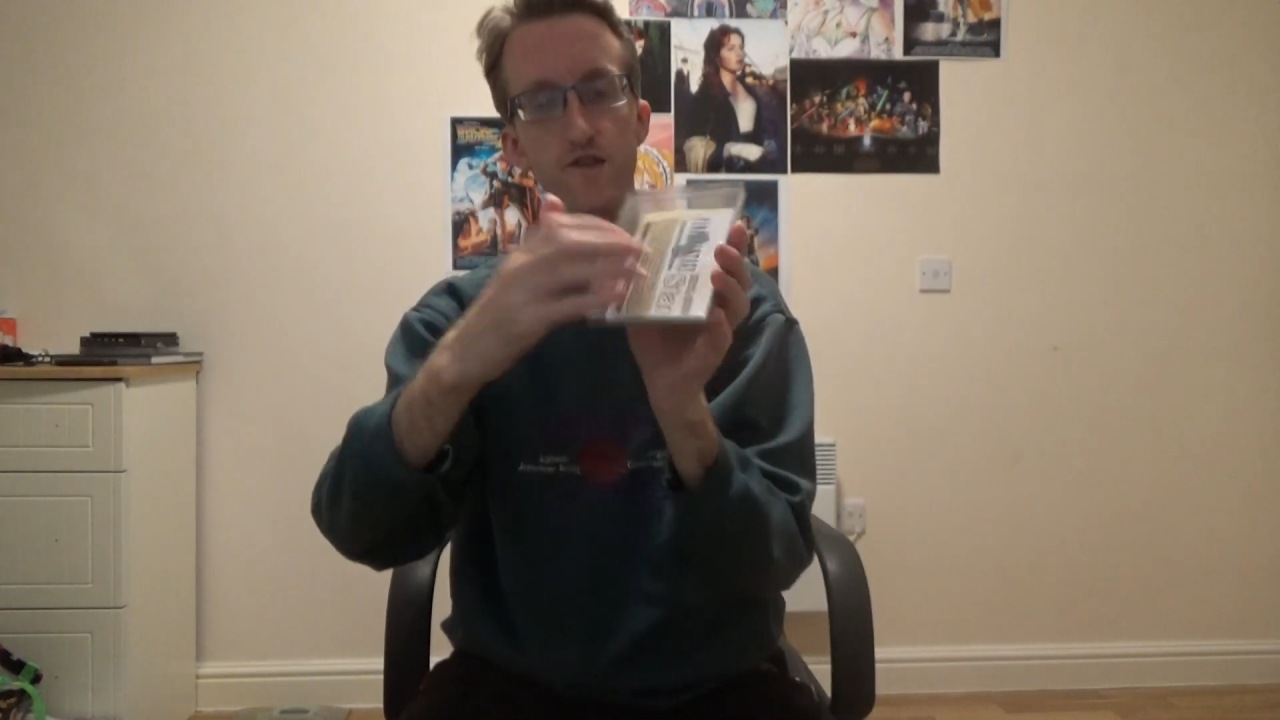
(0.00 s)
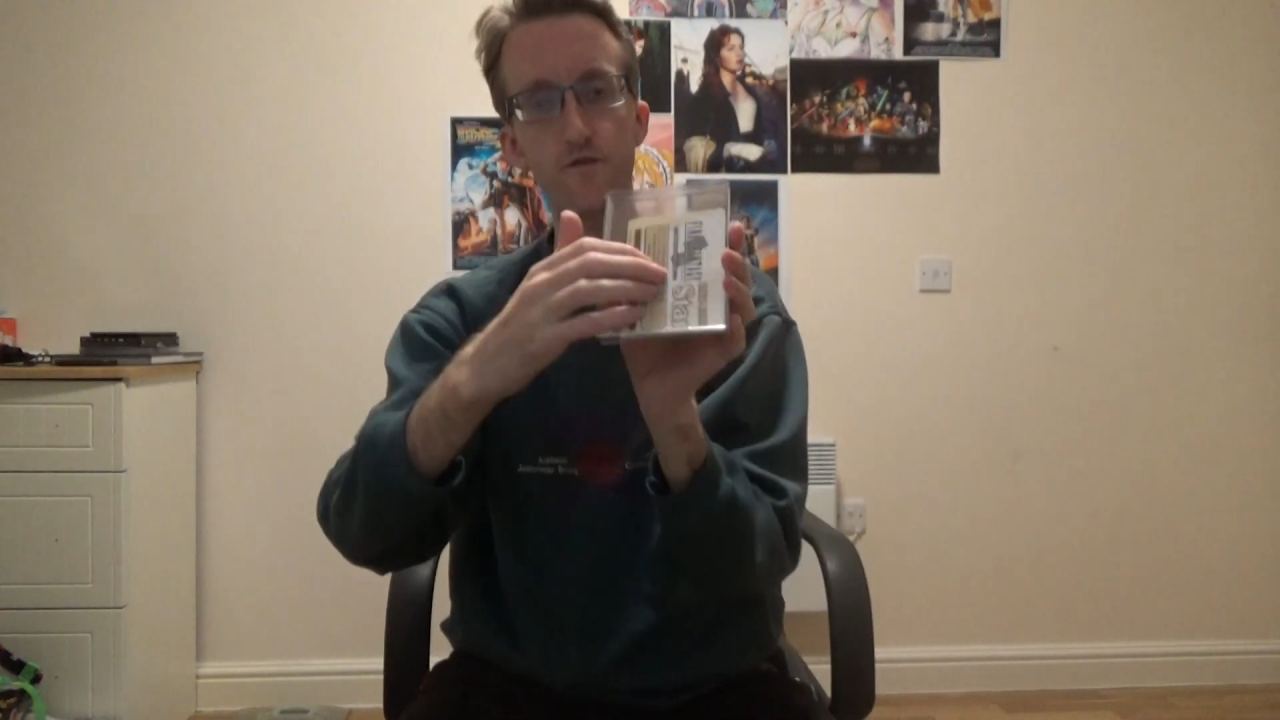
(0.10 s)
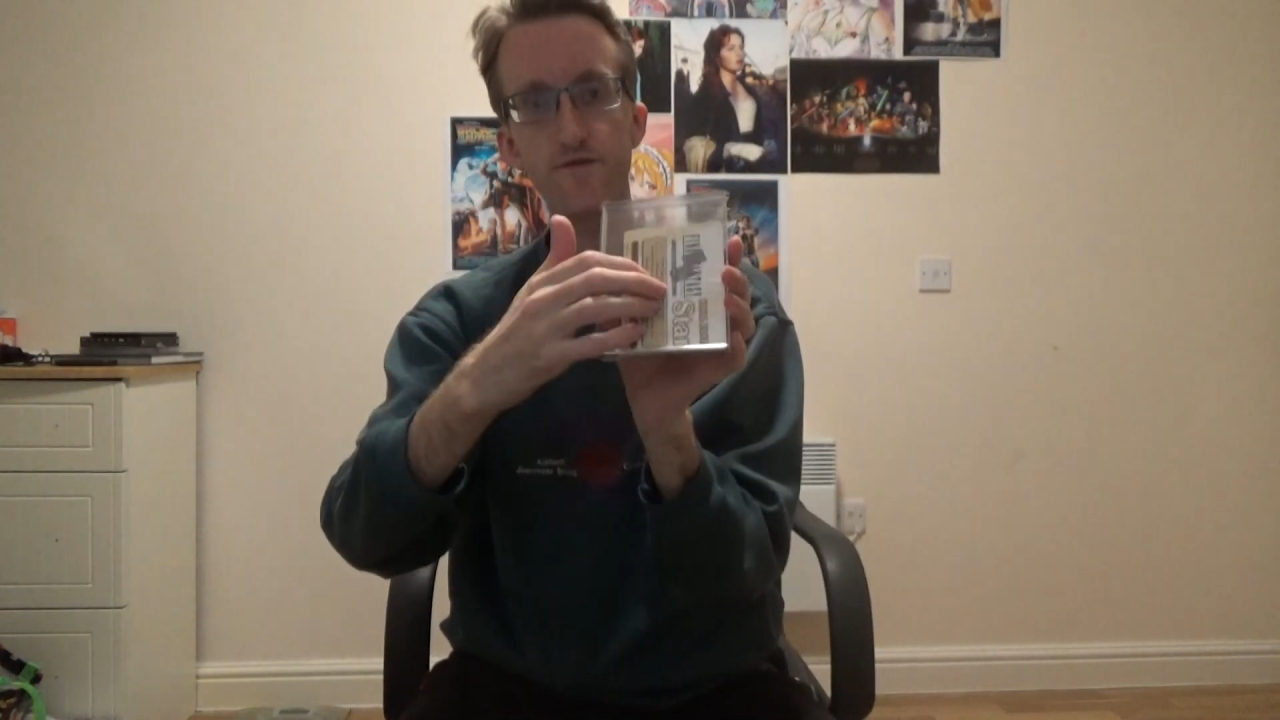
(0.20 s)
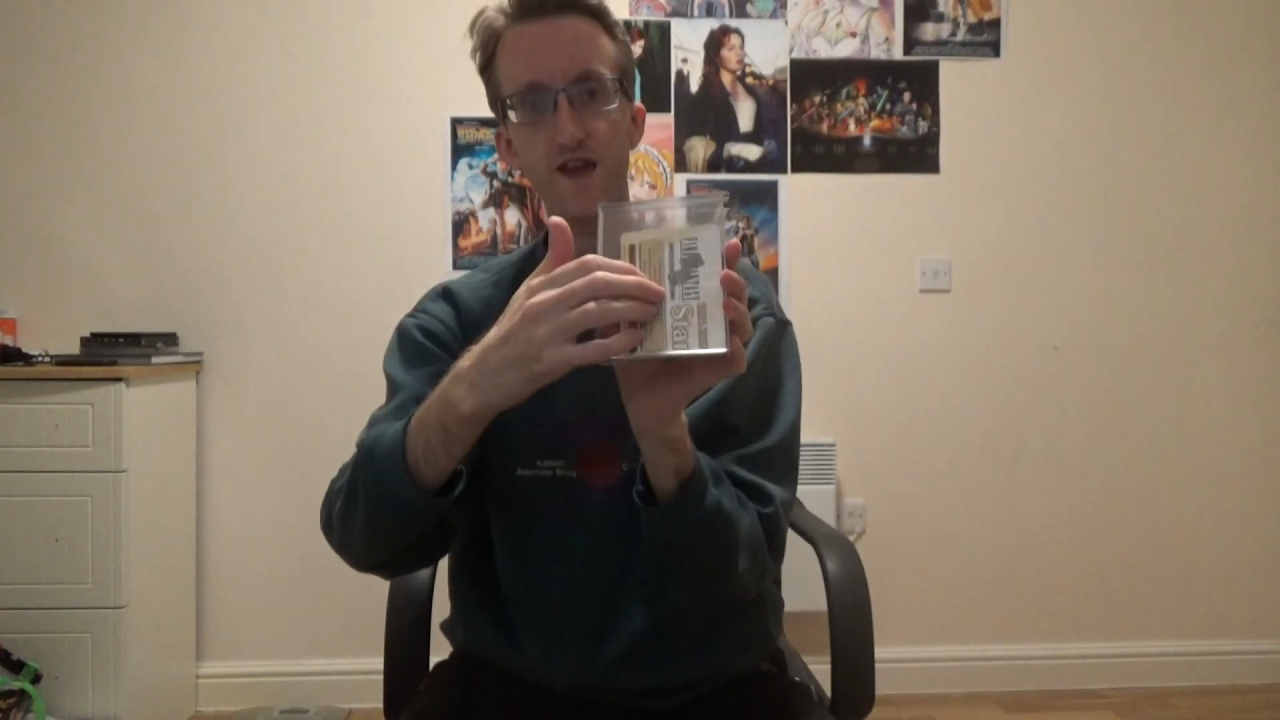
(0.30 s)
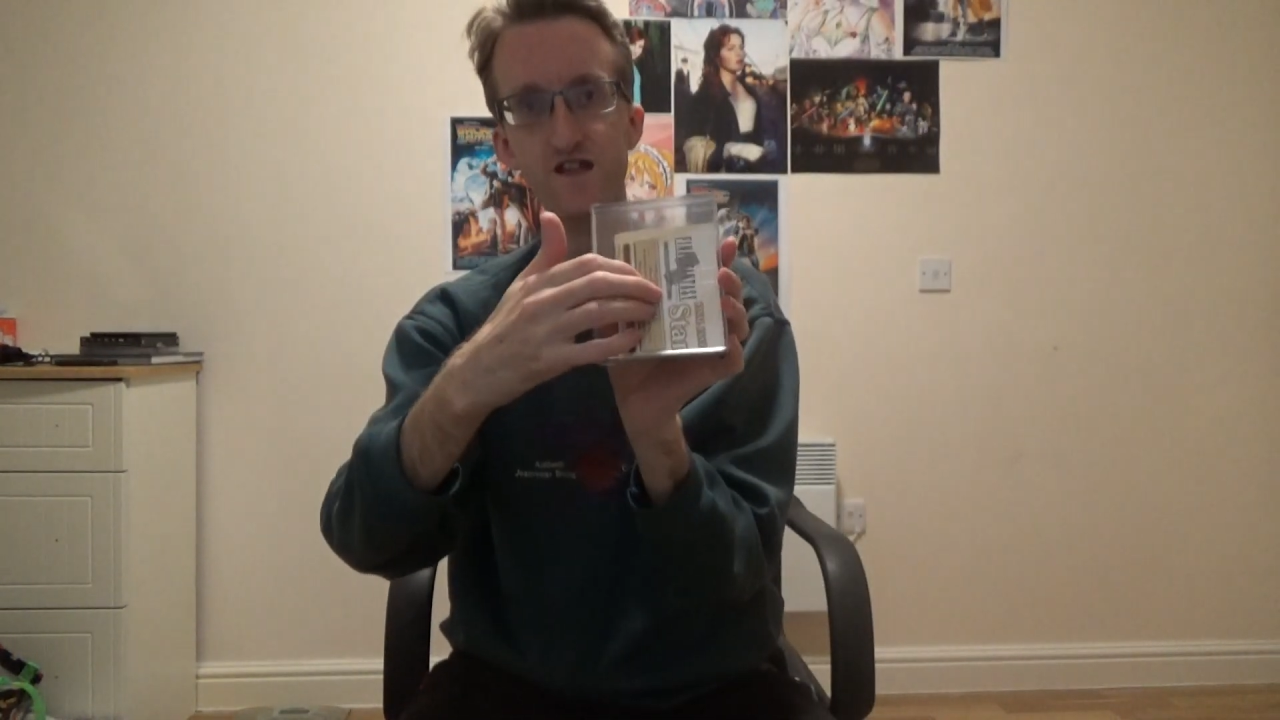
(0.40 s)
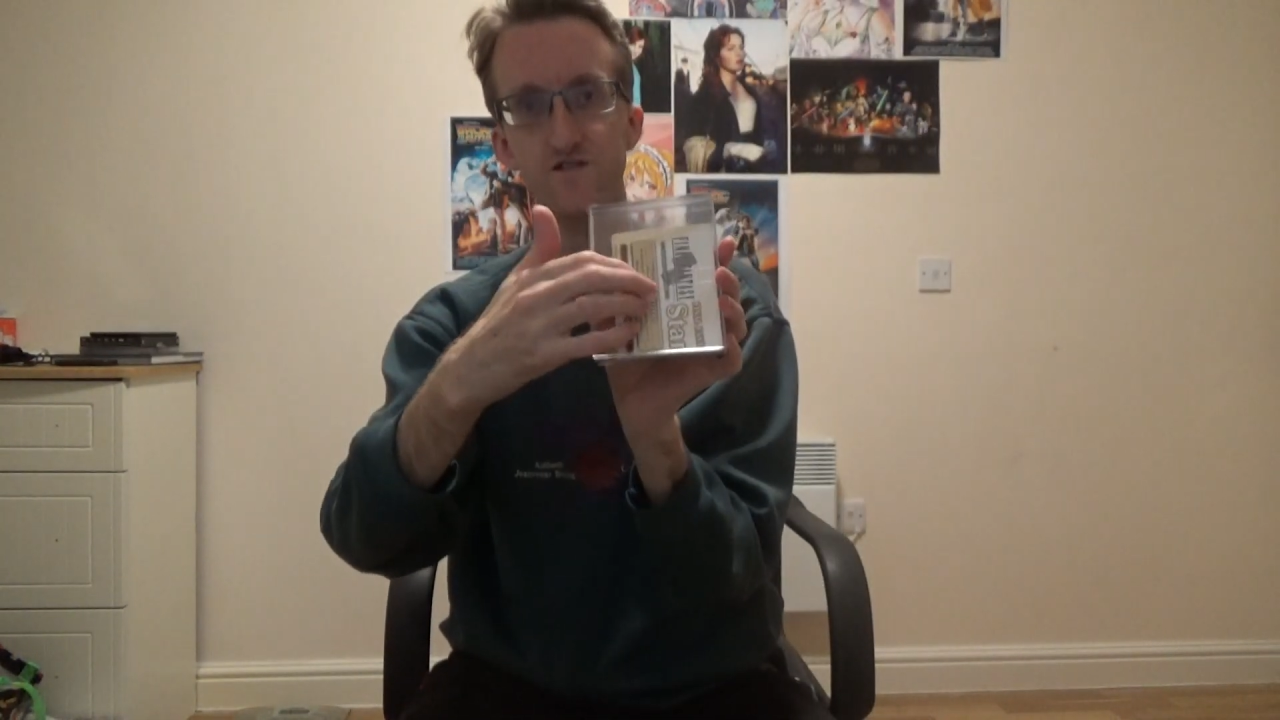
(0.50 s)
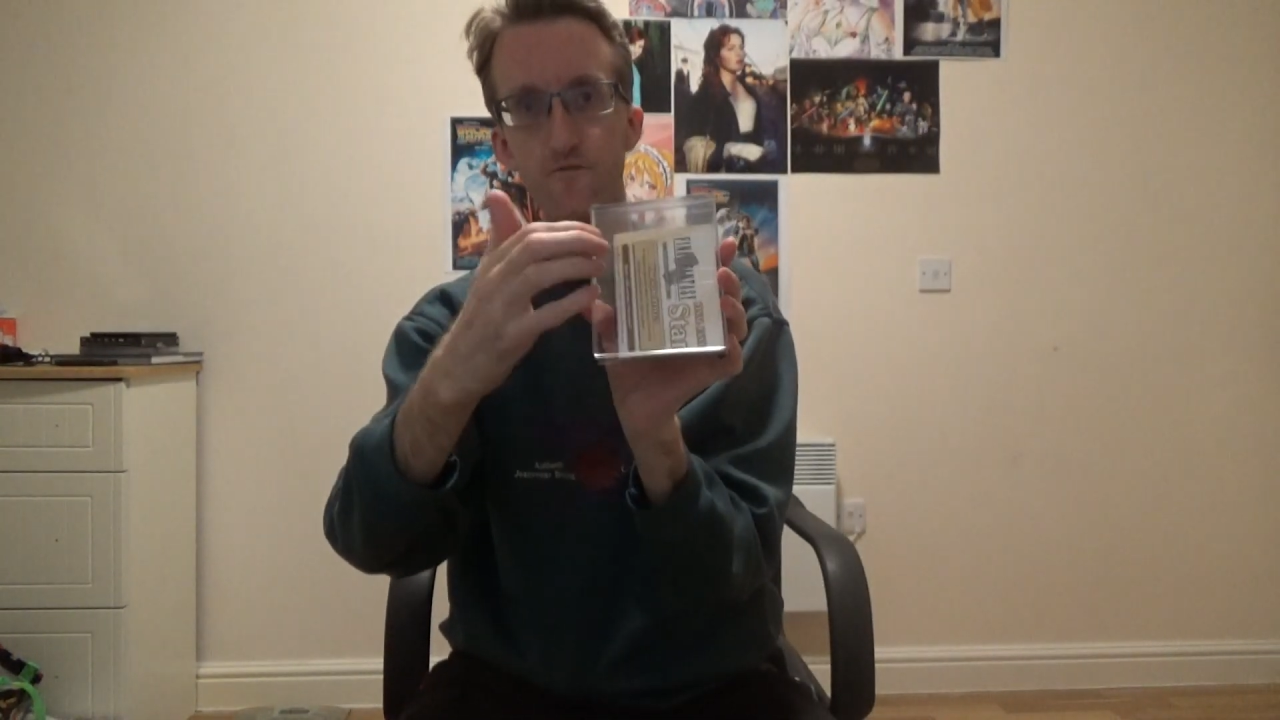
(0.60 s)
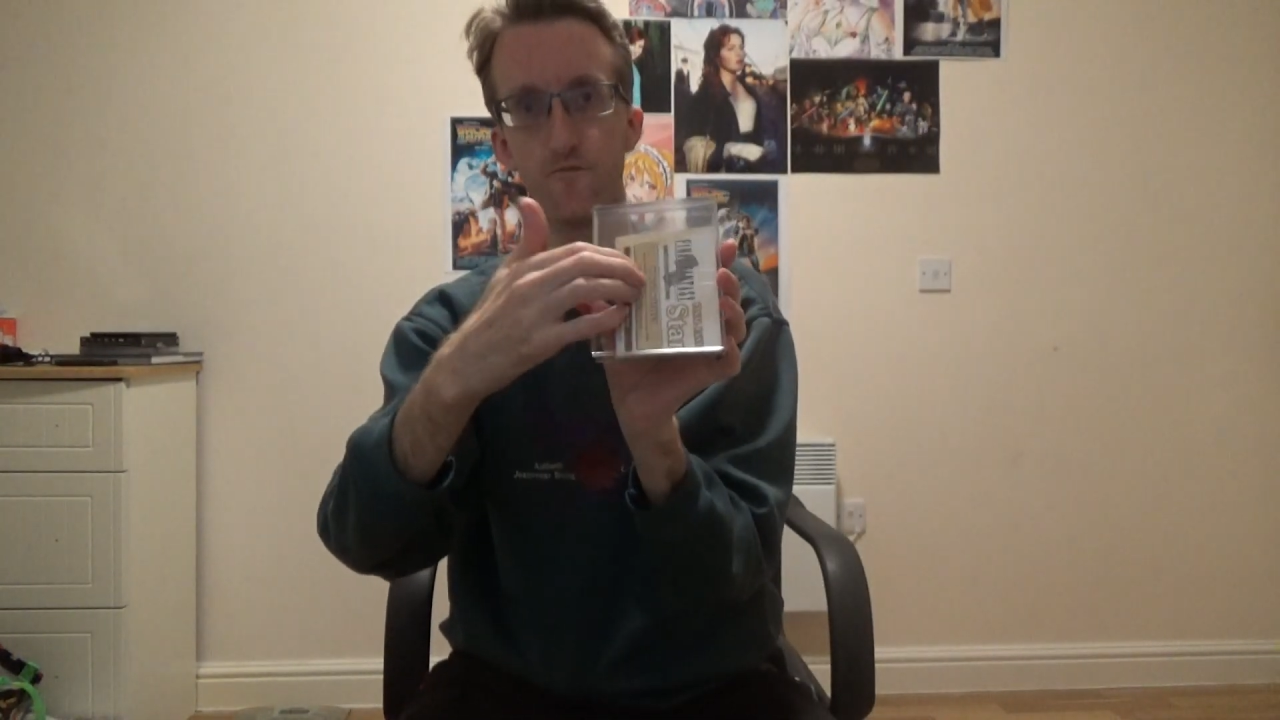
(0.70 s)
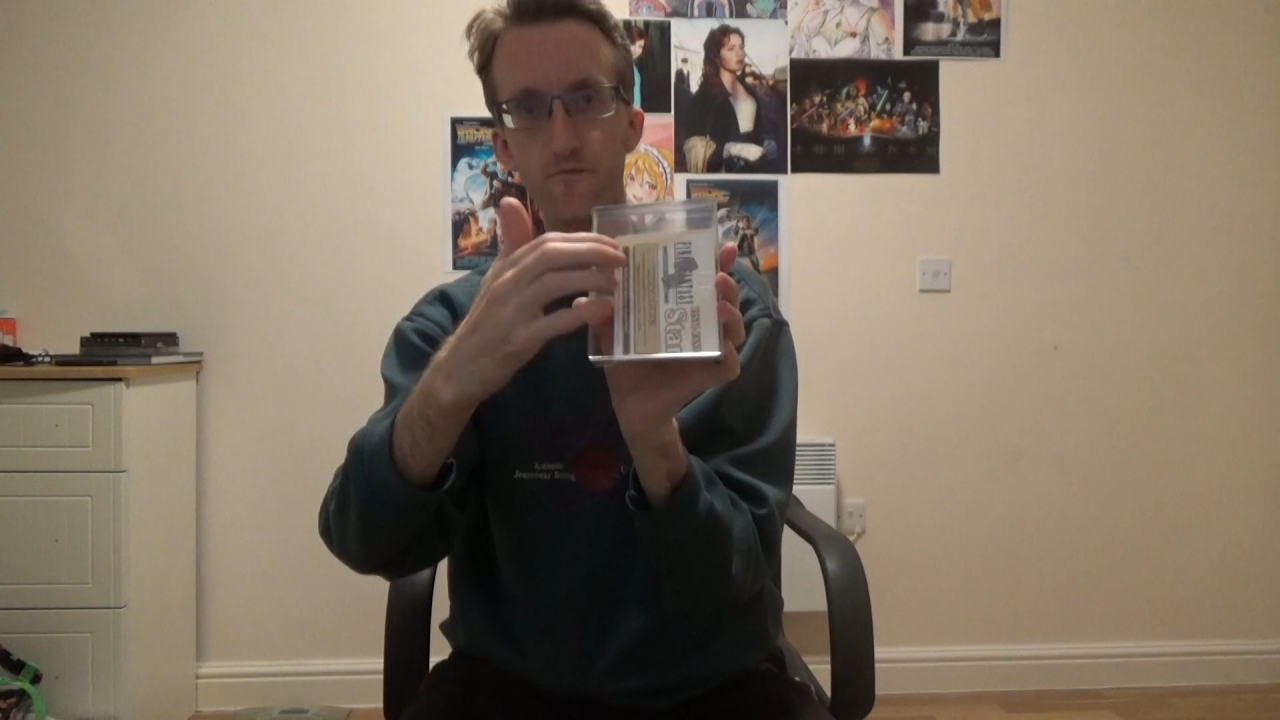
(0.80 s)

got the actual